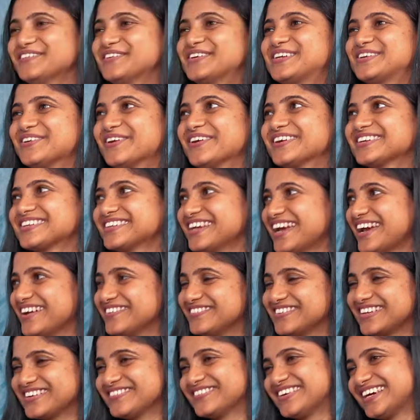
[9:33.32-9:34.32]
i would talk to
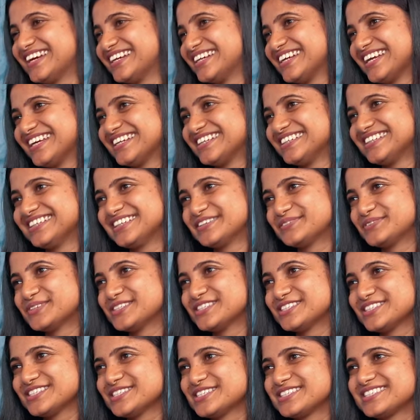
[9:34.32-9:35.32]
everyone and it
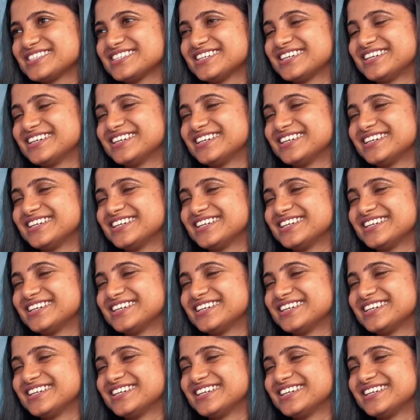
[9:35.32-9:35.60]
was Understood.